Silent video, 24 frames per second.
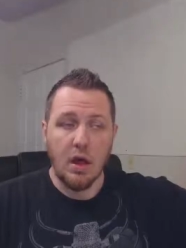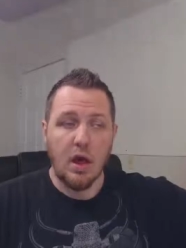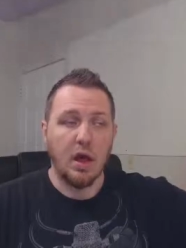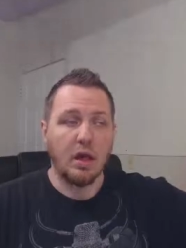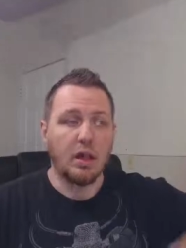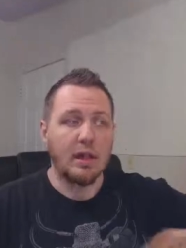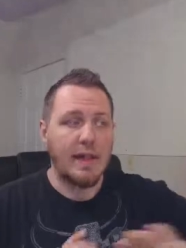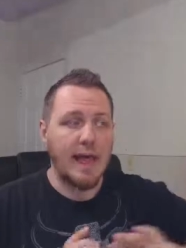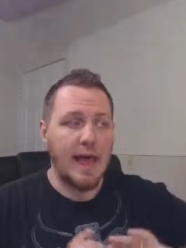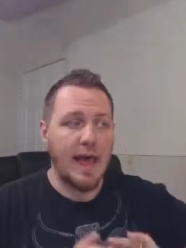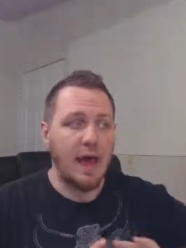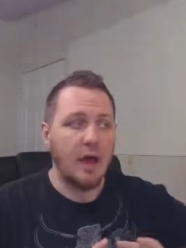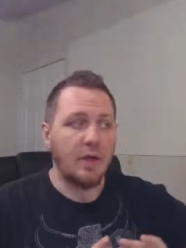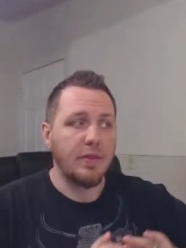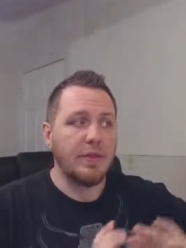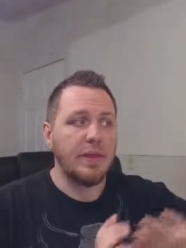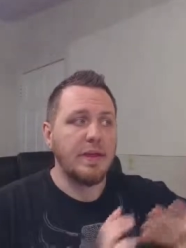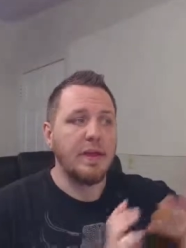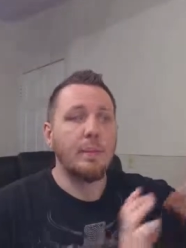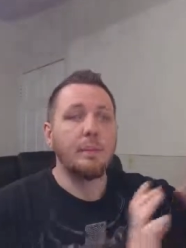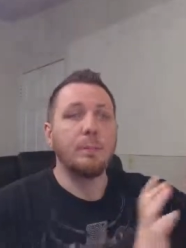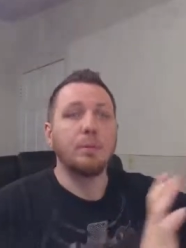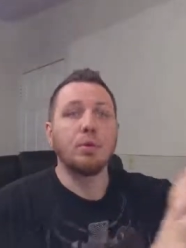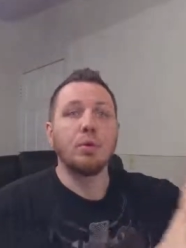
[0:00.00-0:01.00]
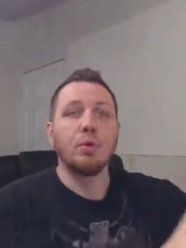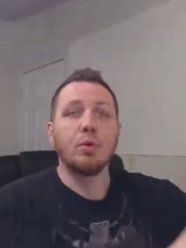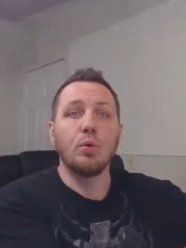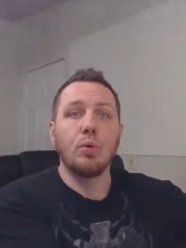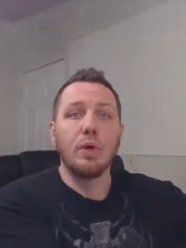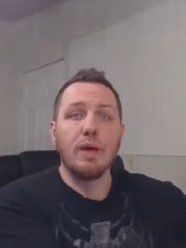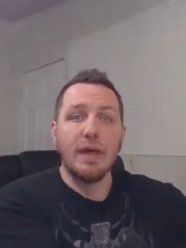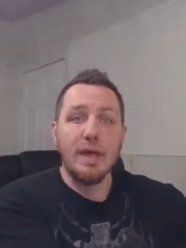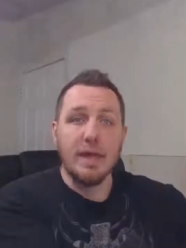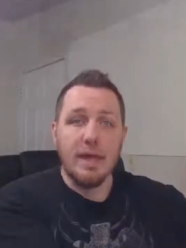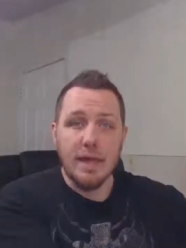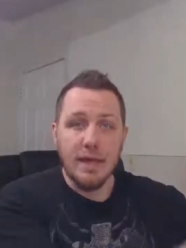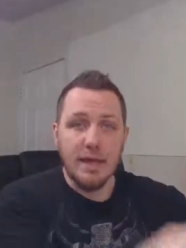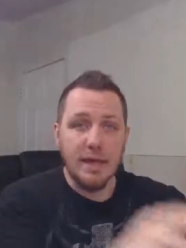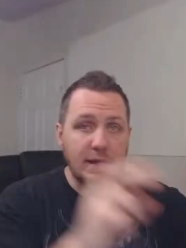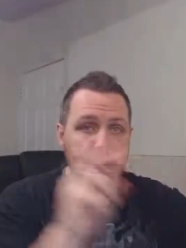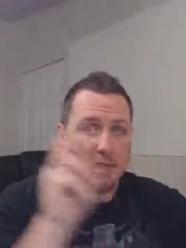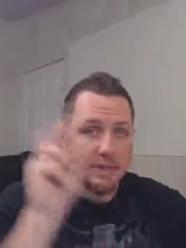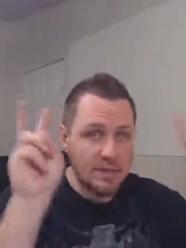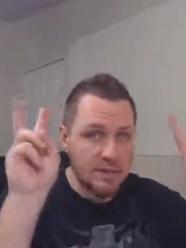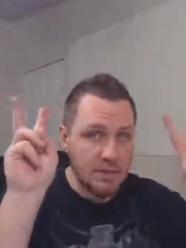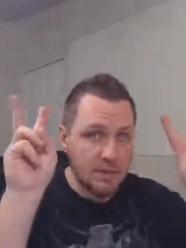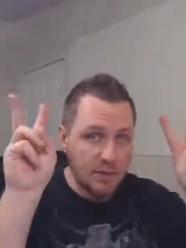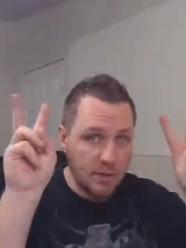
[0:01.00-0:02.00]
Allow the
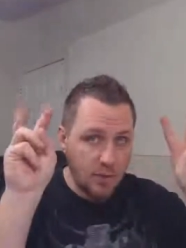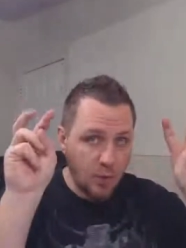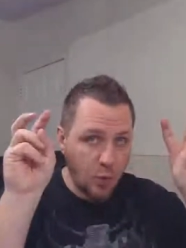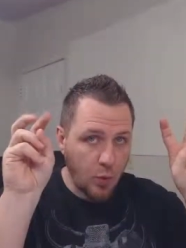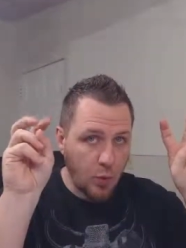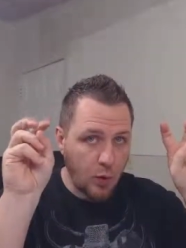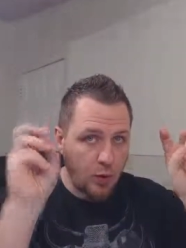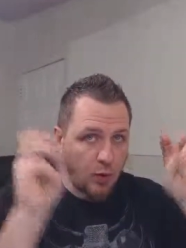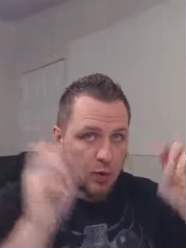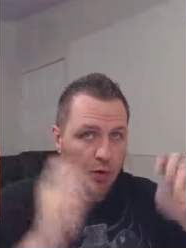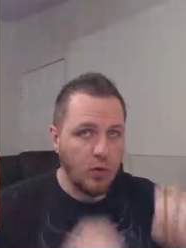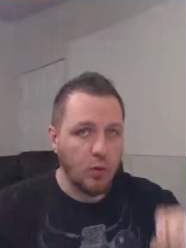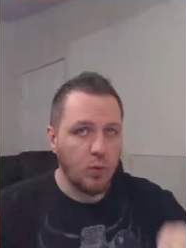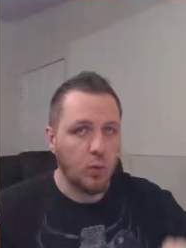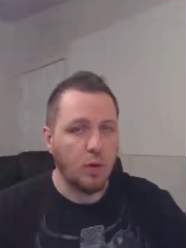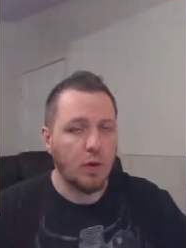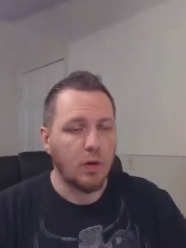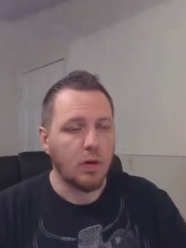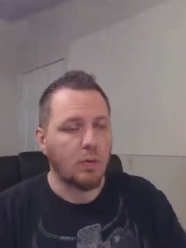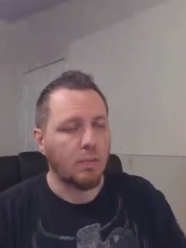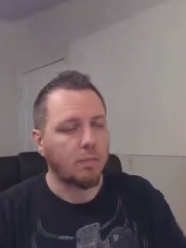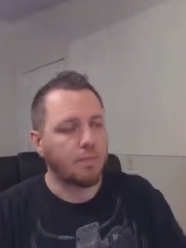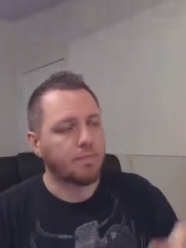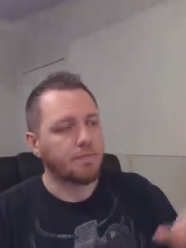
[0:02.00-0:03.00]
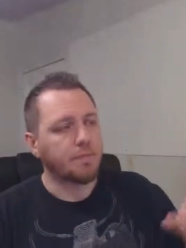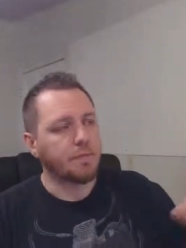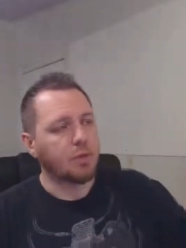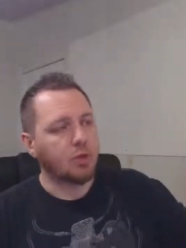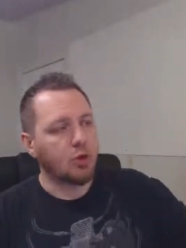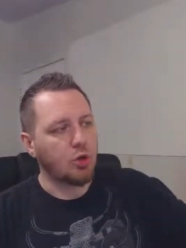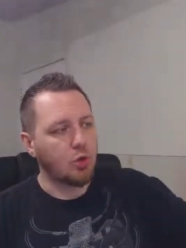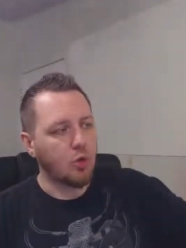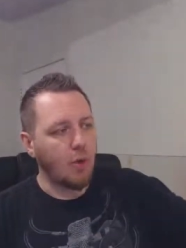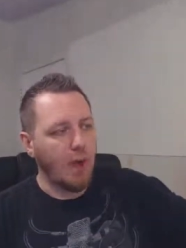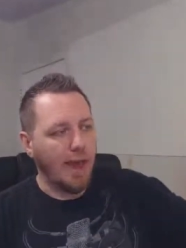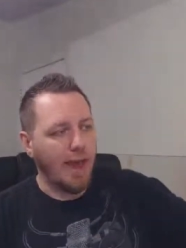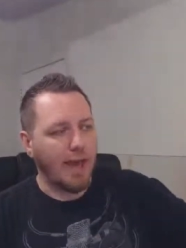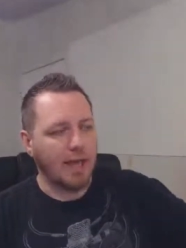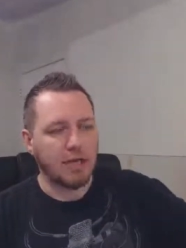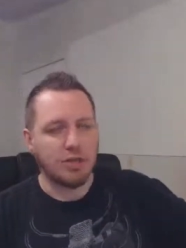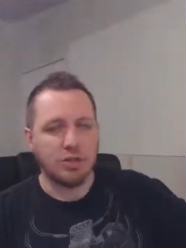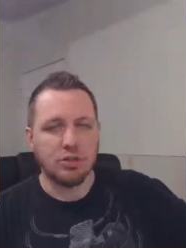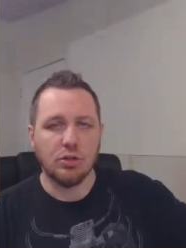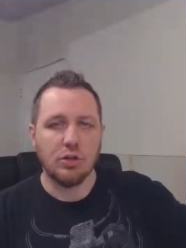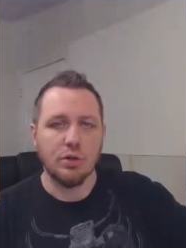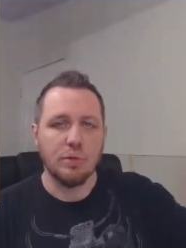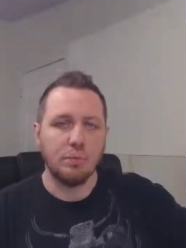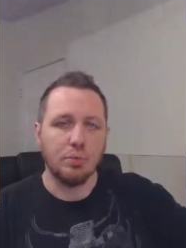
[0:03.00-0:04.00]
employees, quote unquote, to
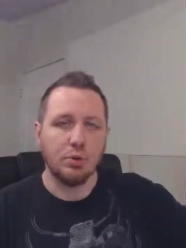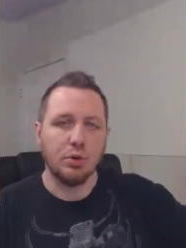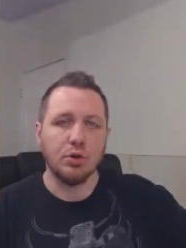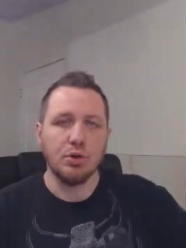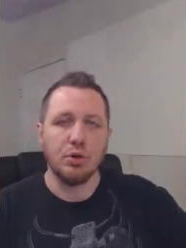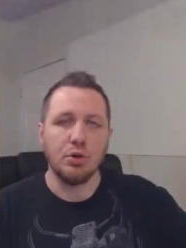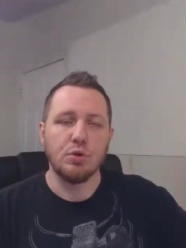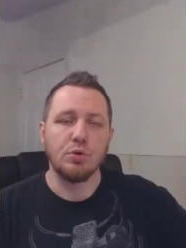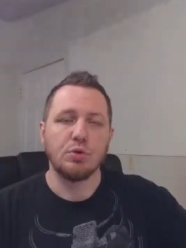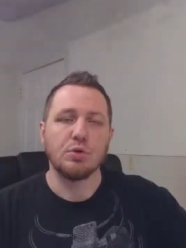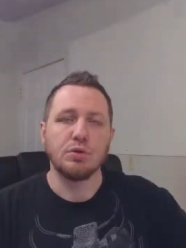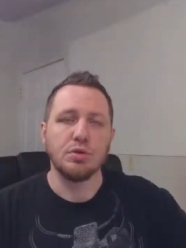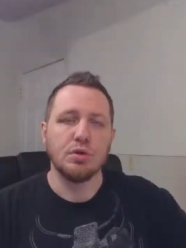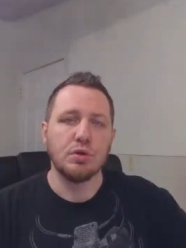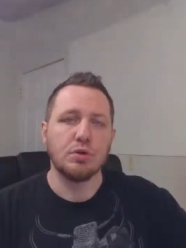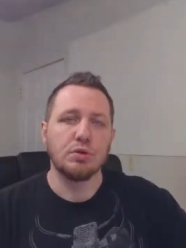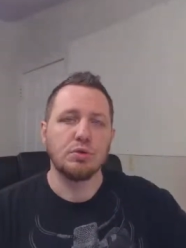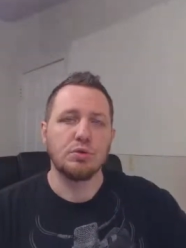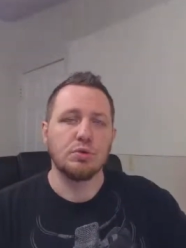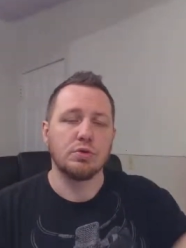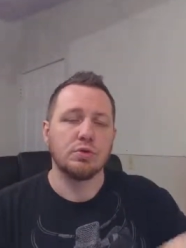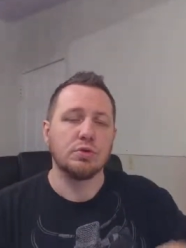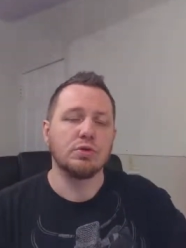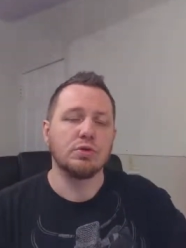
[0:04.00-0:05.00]
actually produce those